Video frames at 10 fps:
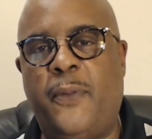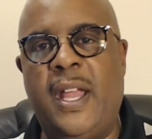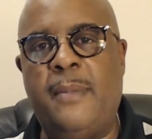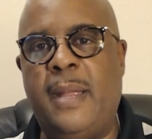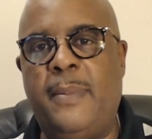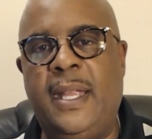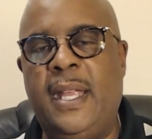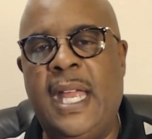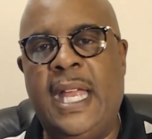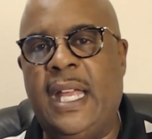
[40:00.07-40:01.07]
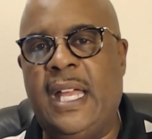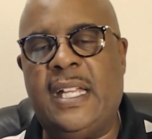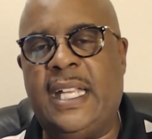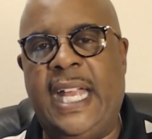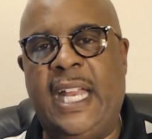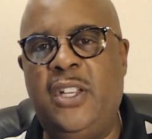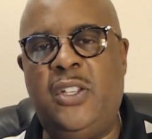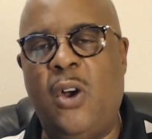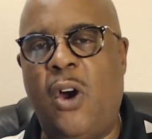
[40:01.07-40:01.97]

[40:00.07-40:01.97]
friend may be getting too